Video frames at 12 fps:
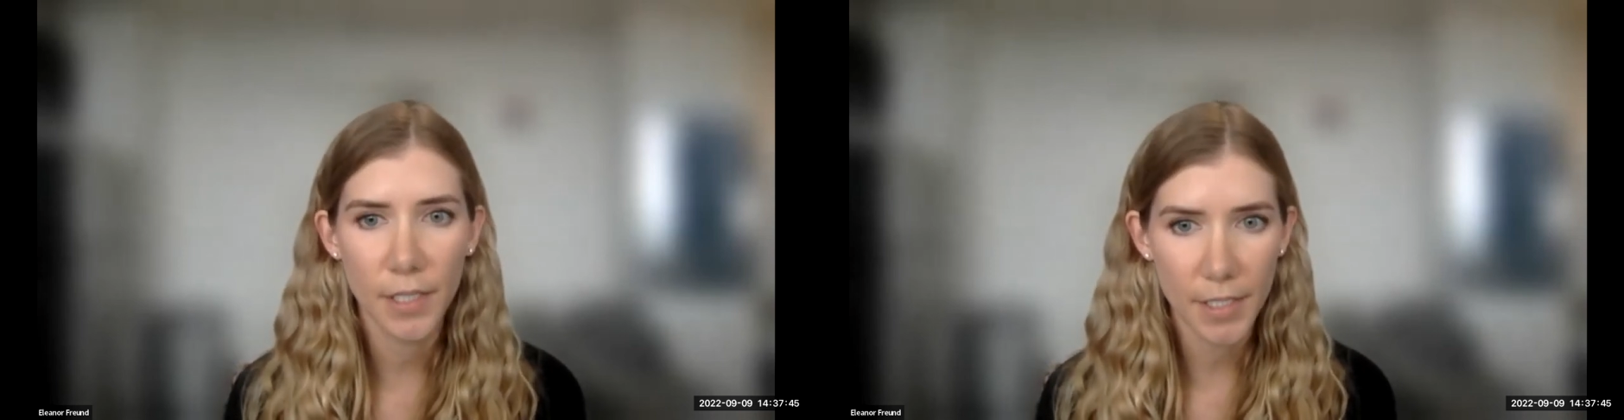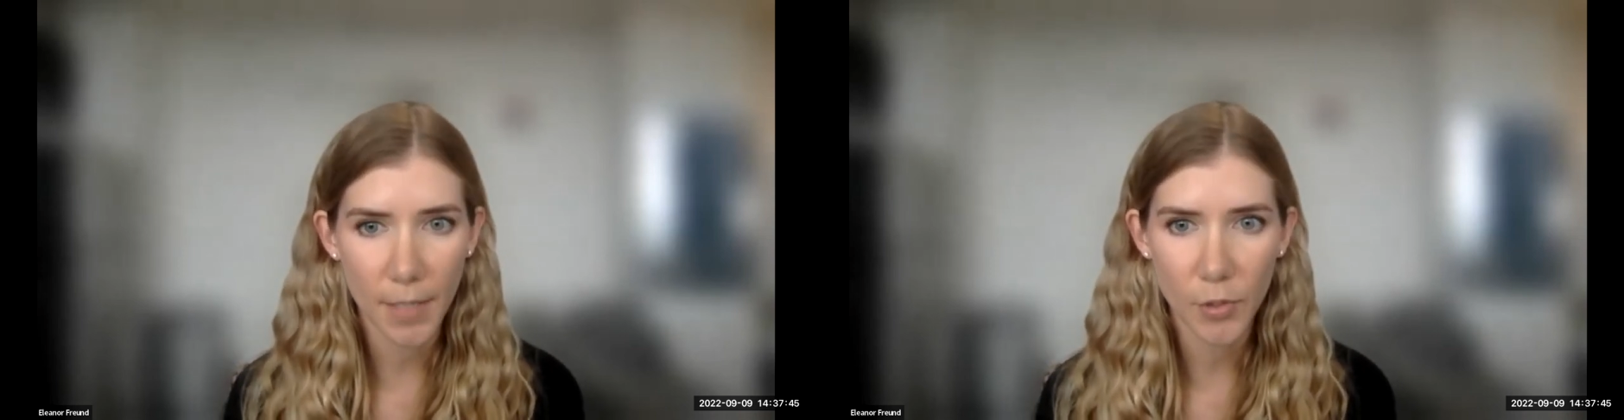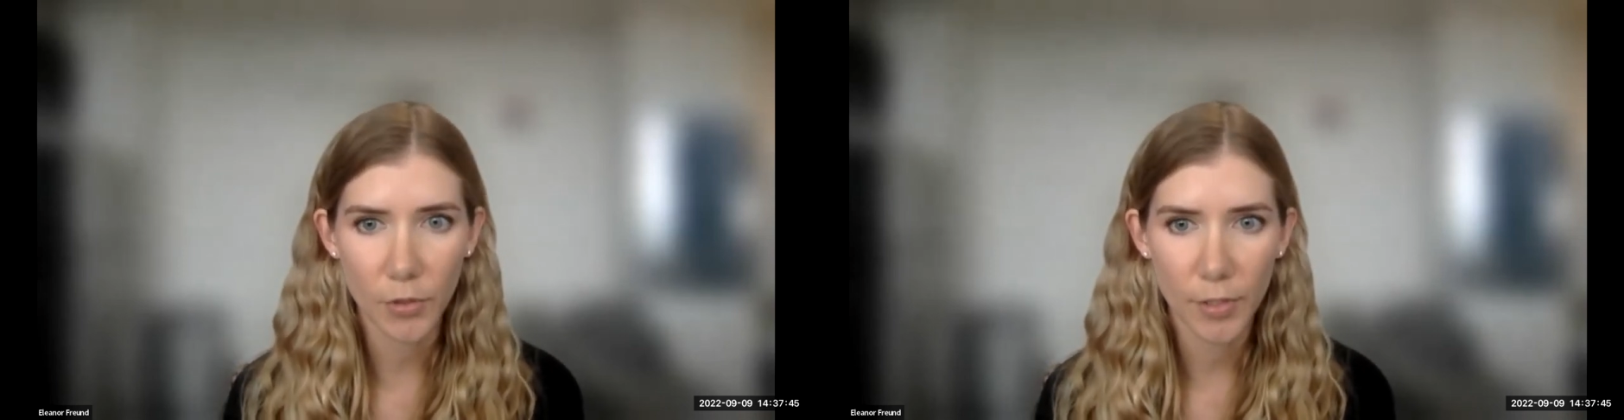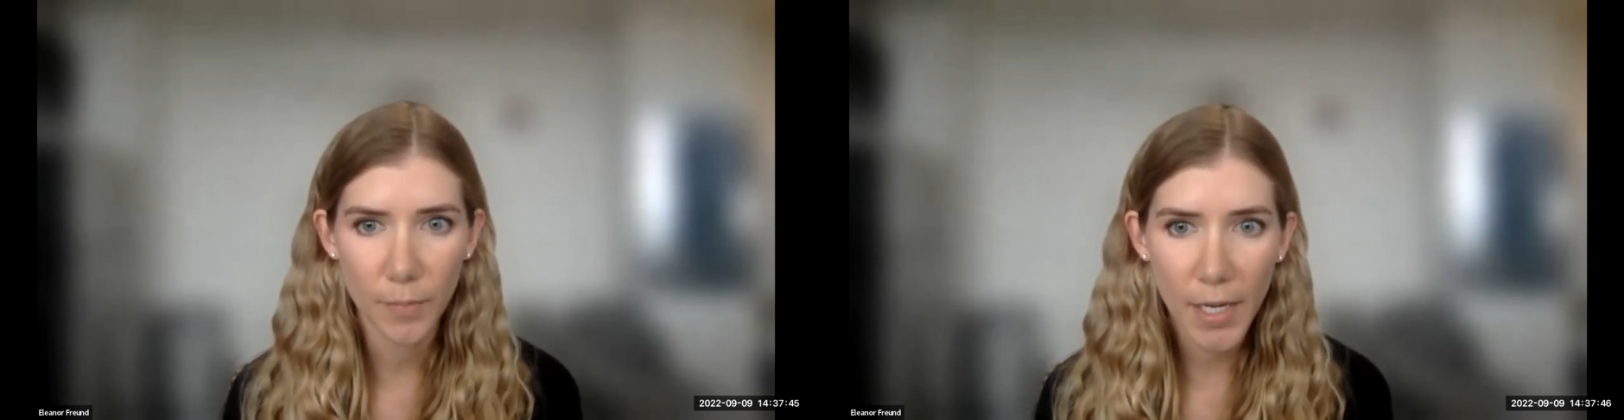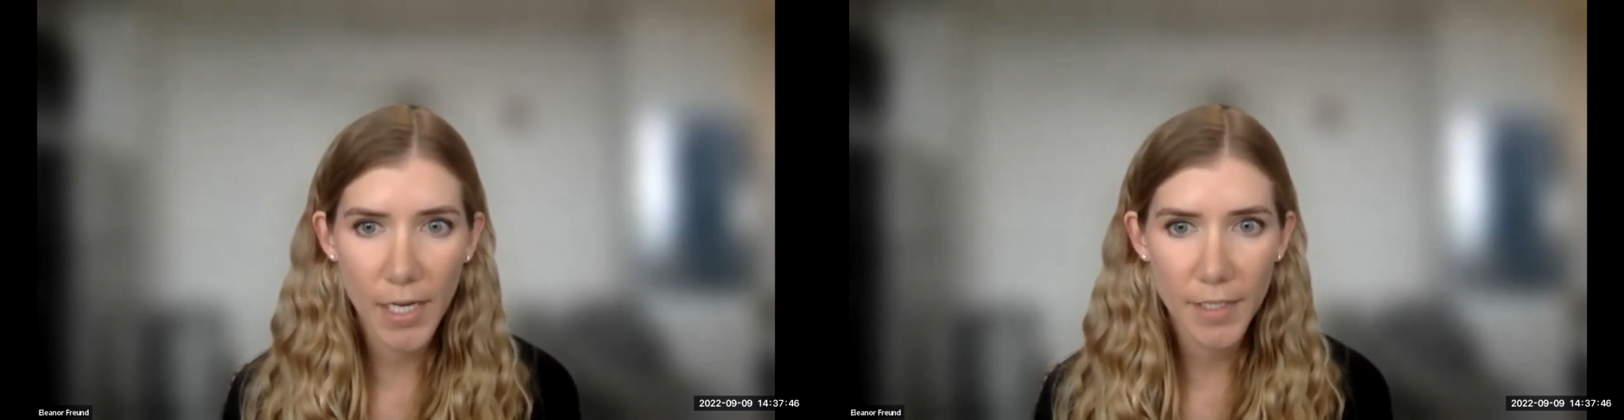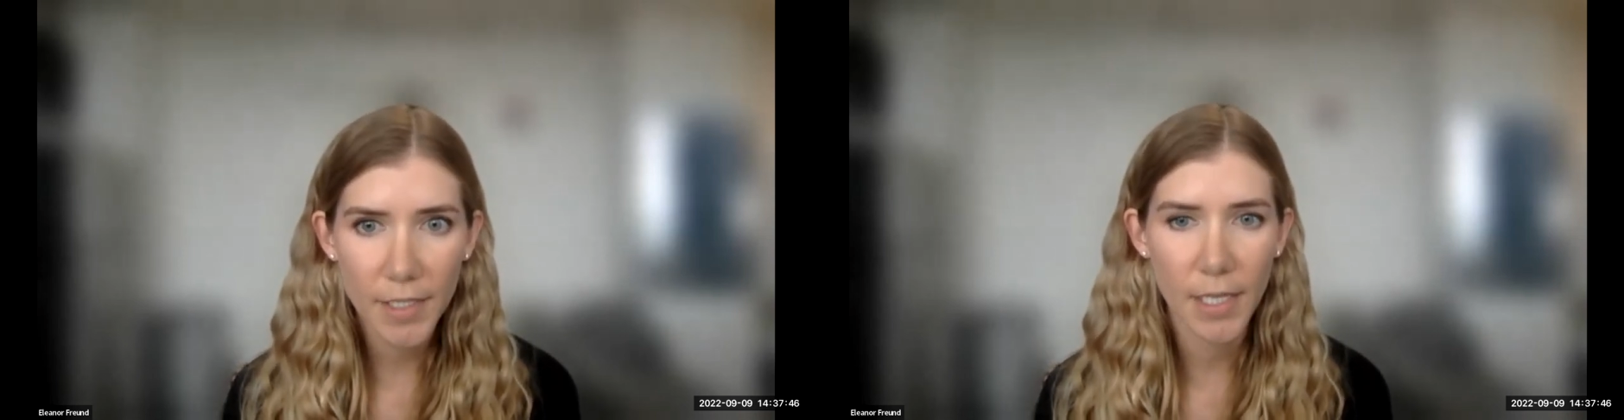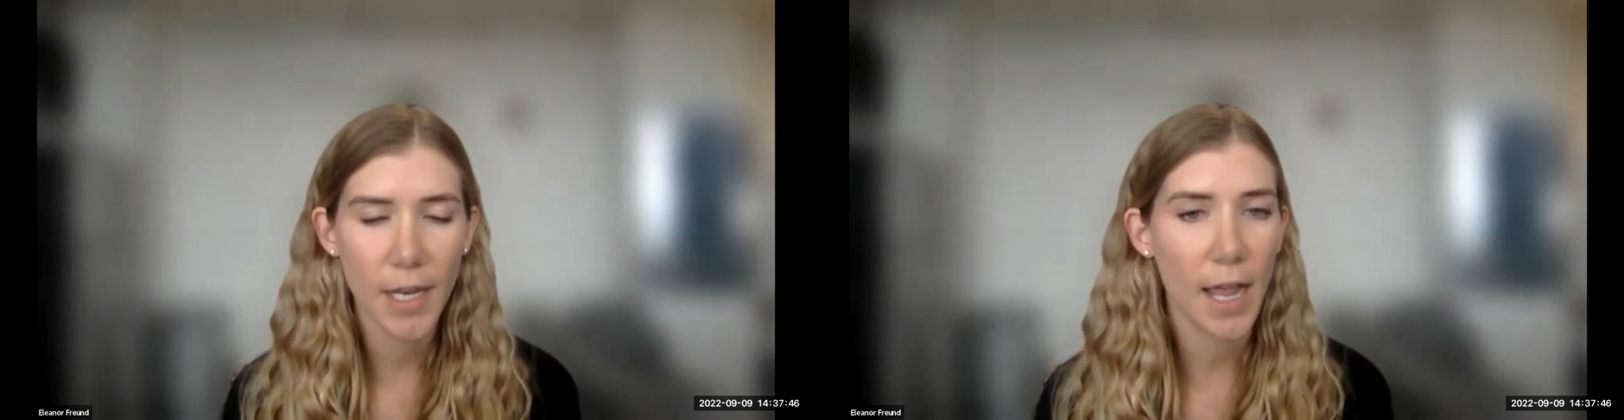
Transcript: conceptual debates and